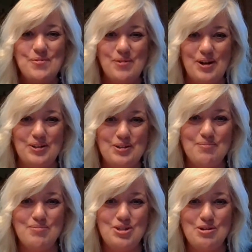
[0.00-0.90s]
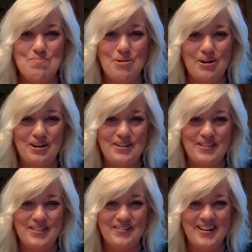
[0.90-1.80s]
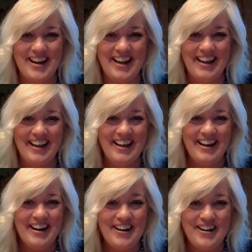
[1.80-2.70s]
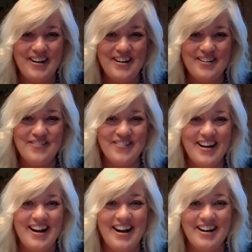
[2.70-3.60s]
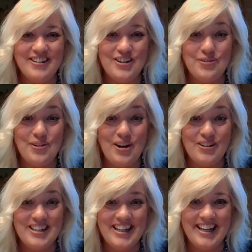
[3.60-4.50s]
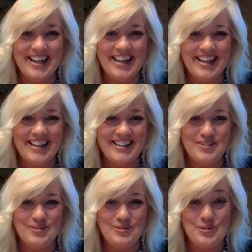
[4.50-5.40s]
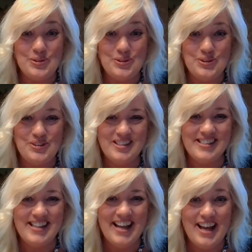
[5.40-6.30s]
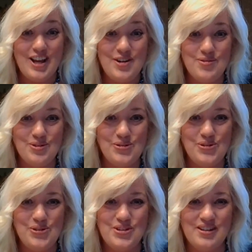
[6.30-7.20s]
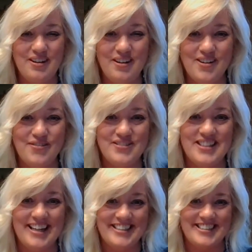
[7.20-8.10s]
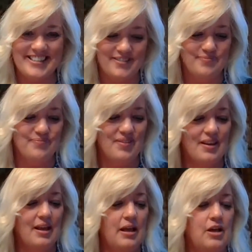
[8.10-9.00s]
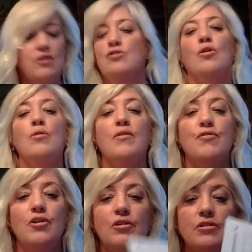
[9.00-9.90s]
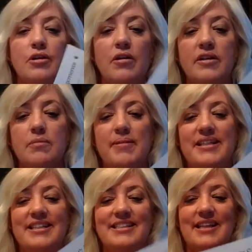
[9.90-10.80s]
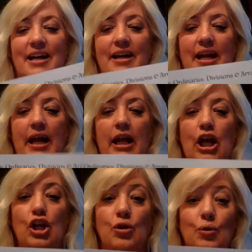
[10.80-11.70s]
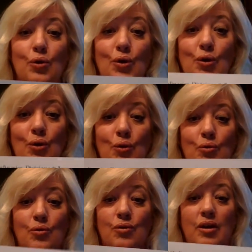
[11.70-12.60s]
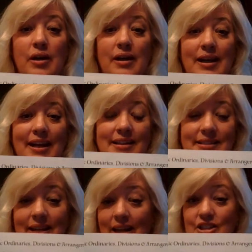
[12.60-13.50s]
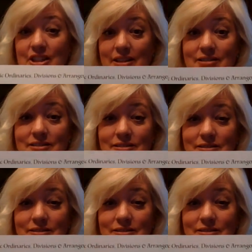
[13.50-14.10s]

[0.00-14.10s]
Welcome to part 3 of our heraldic rules and rules of tincture. So if you're going to be designing your own escutcheon,